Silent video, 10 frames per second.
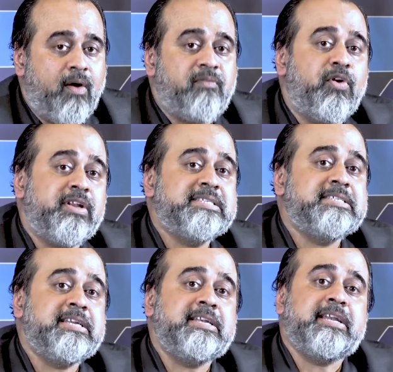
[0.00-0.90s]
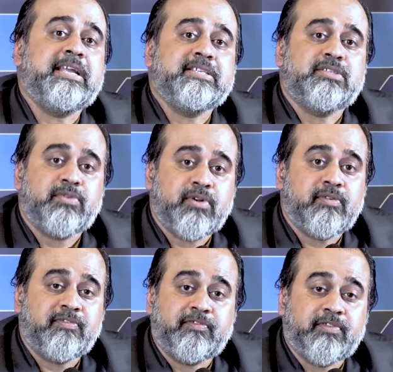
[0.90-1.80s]
of what is stated as one
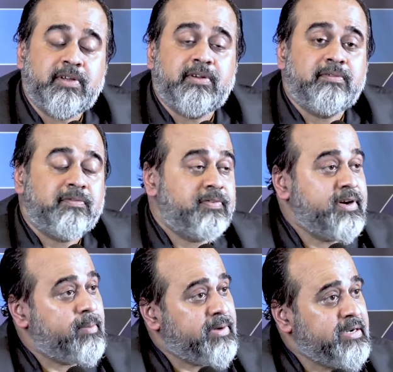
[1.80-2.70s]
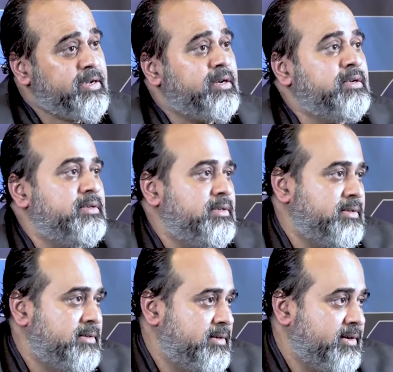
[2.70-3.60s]
of the fundamental
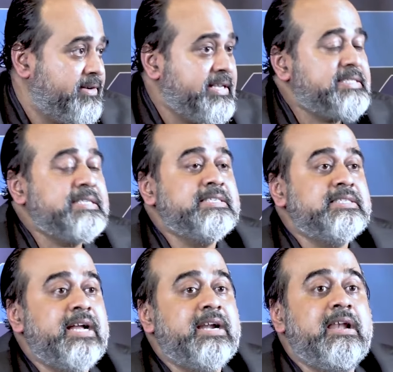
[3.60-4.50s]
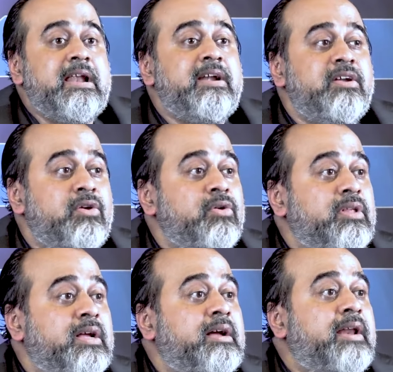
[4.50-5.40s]
reasons that led to
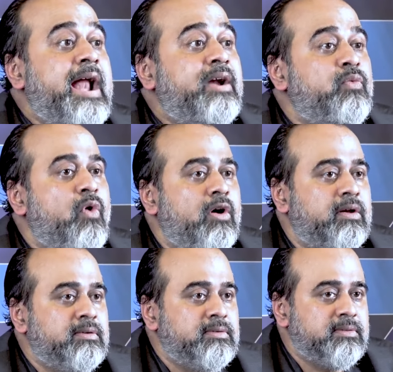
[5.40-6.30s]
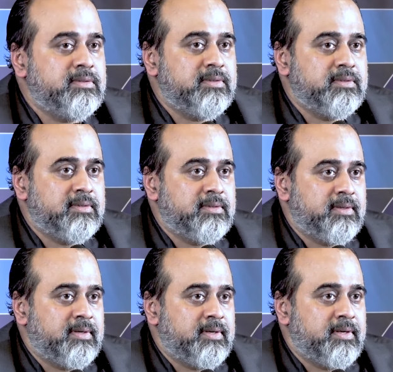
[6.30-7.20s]
the Grand War.
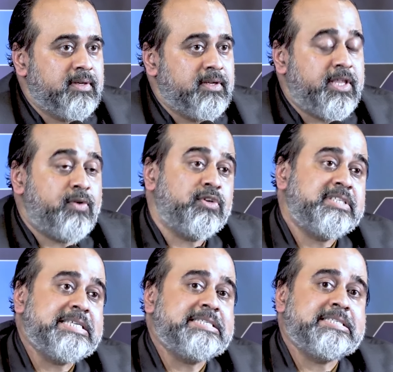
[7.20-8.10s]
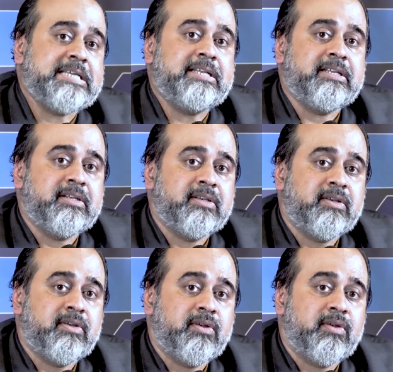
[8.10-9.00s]
There was this son
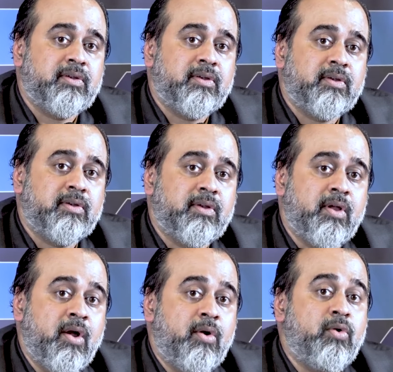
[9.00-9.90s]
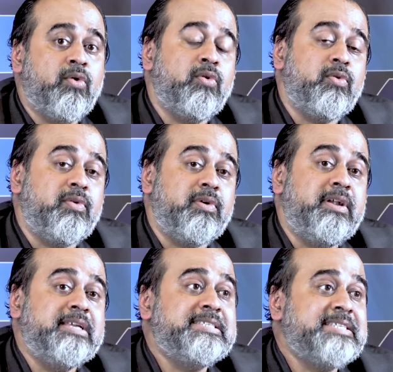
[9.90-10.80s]
who
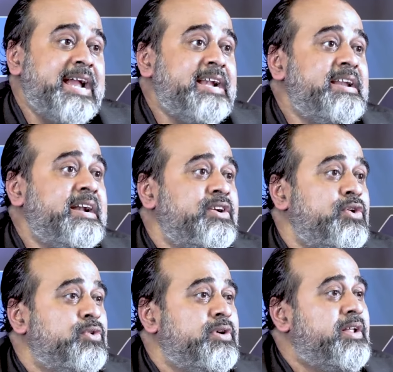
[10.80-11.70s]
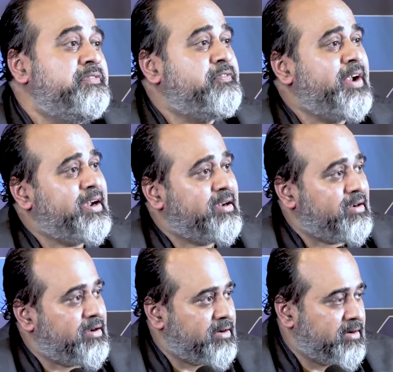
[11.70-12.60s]
decided to
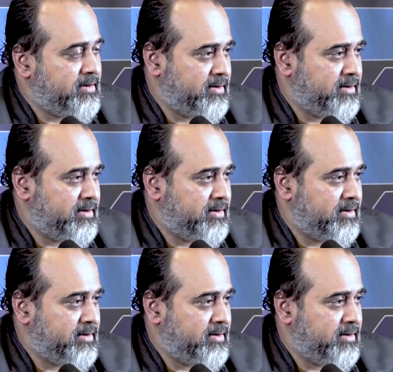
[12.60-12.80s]
defend